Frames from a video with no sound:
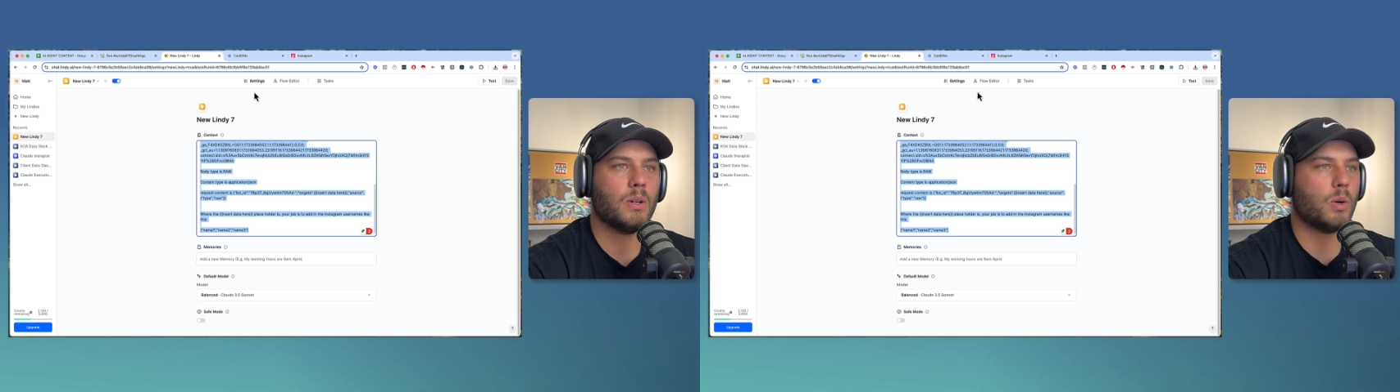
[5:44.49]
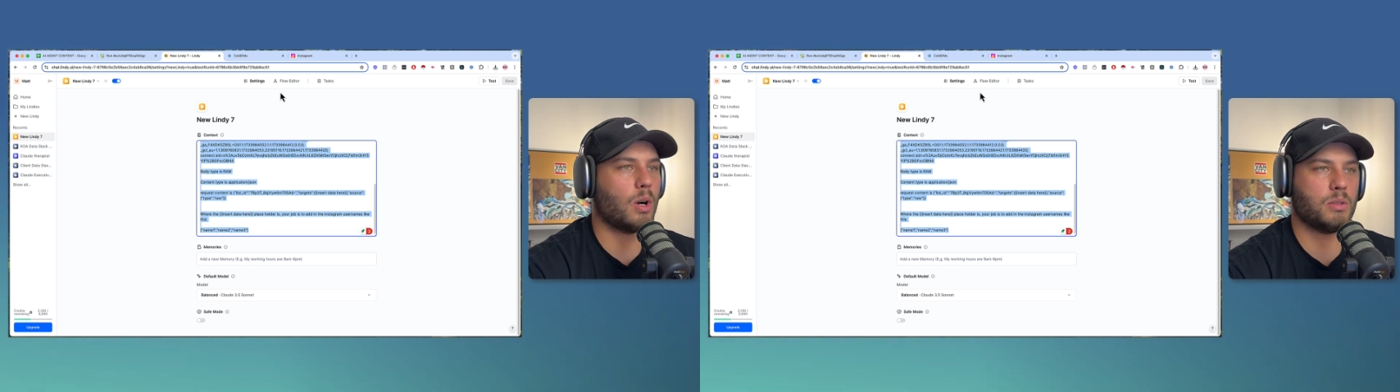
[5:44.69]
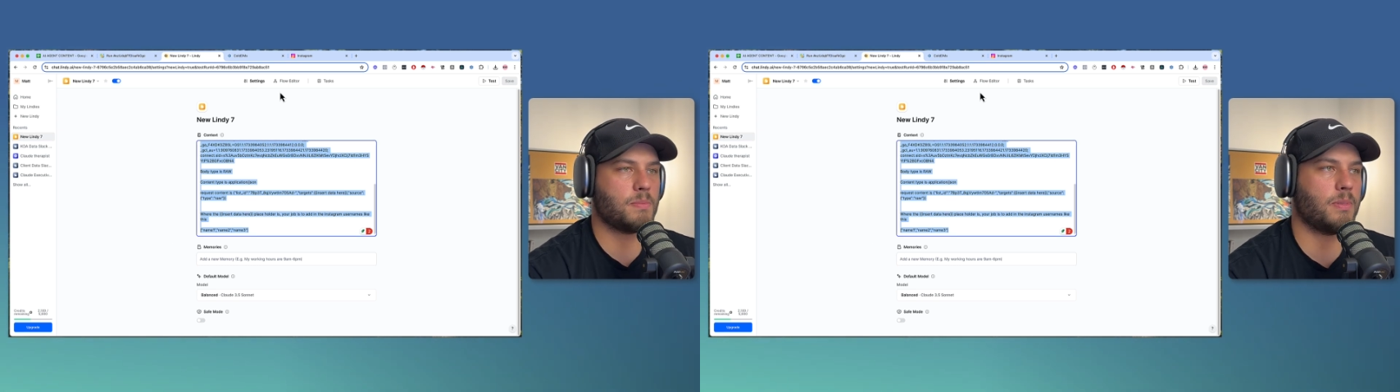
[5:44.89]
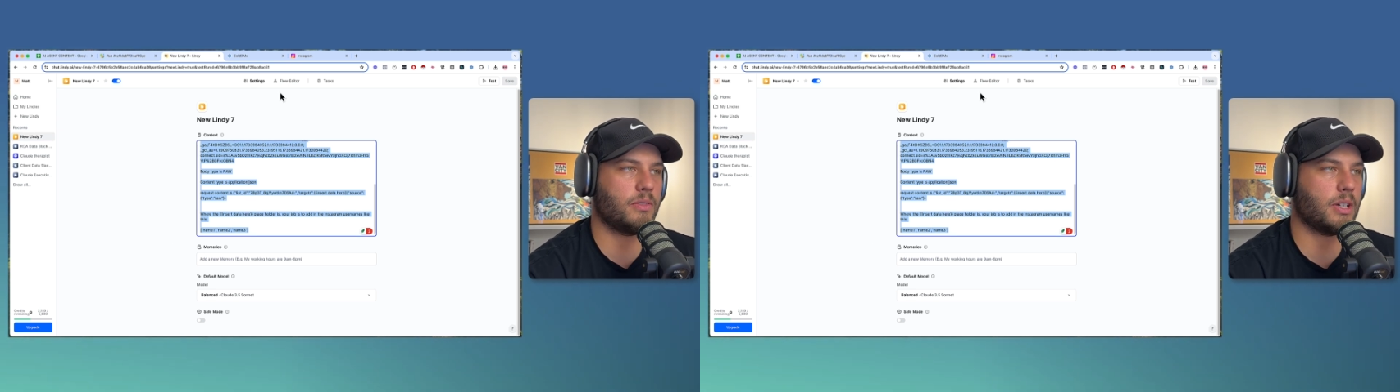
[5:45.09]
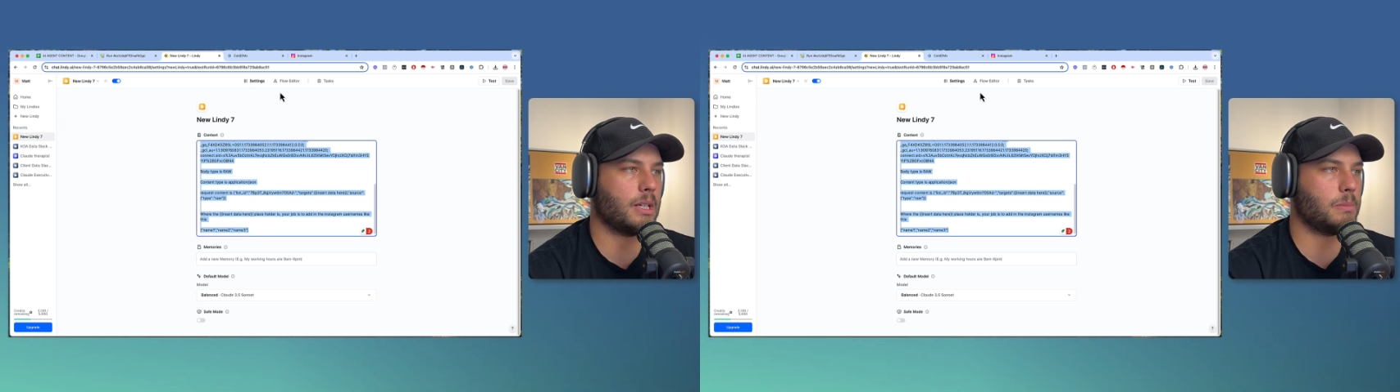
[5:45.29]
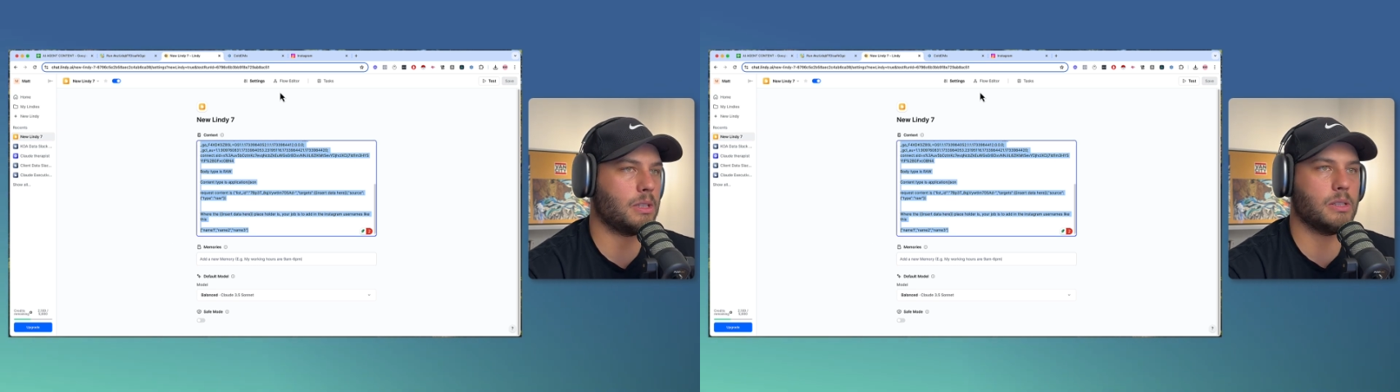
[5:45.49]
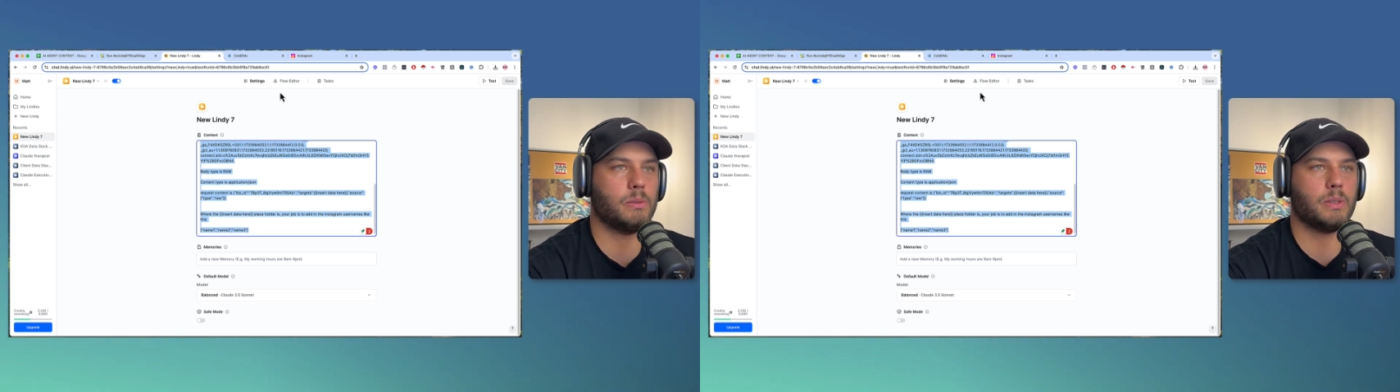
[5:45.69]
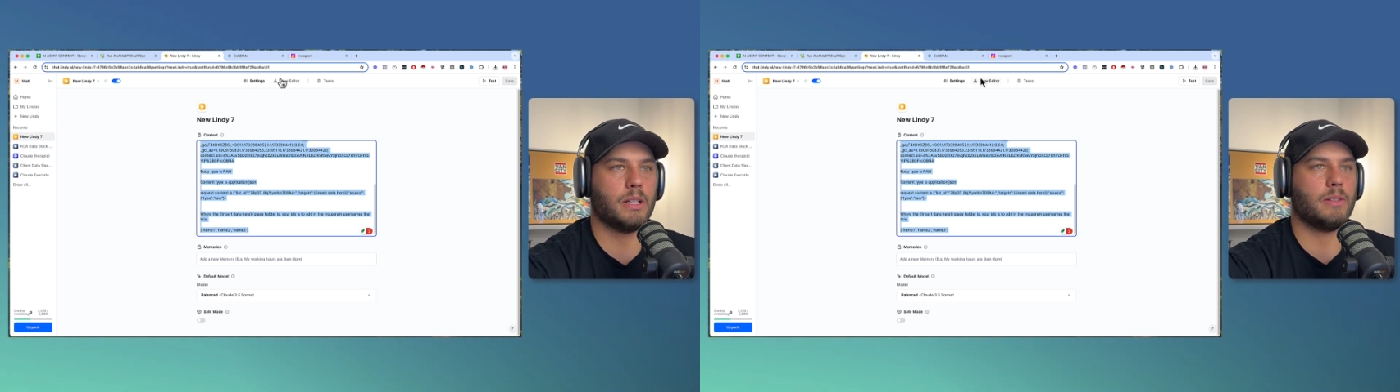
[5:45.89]
or I'll just provide it below,
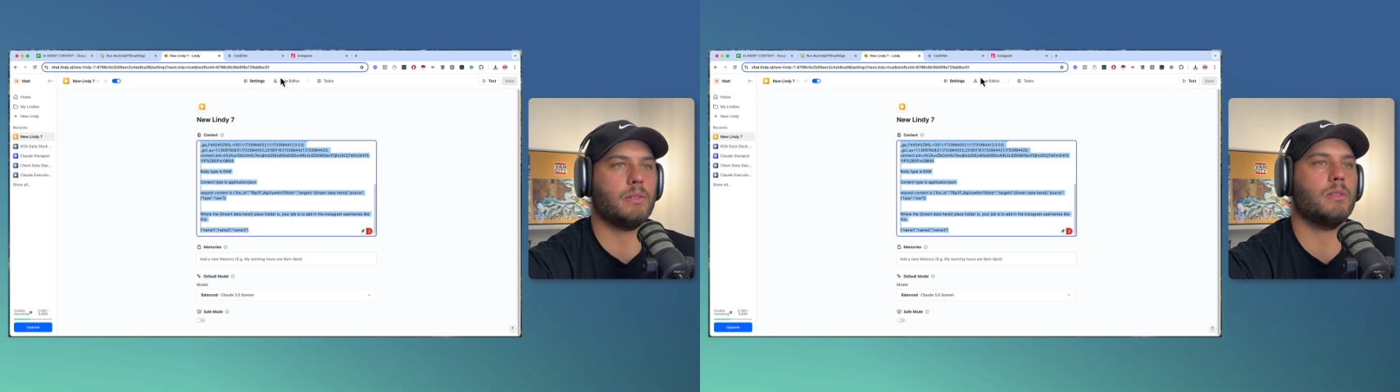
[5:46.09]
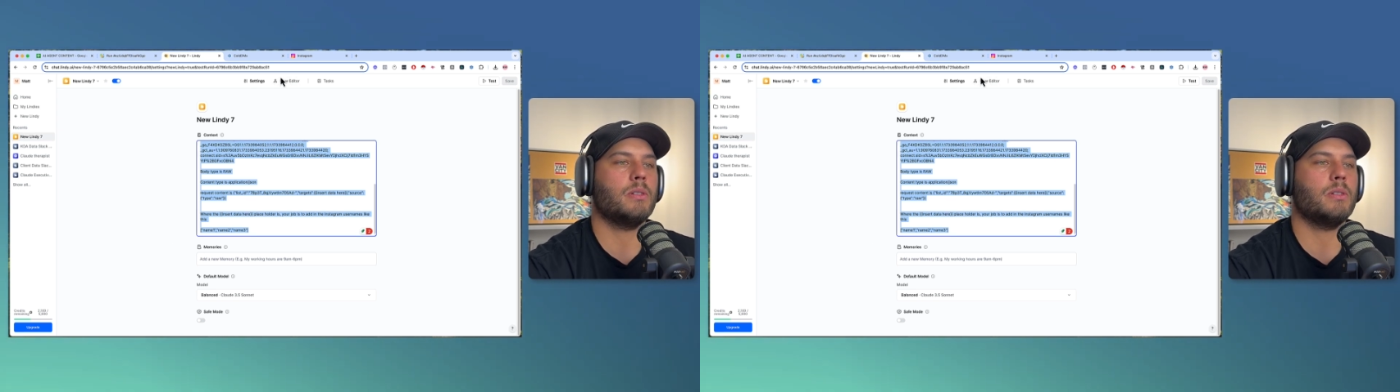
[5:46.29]
one of the two.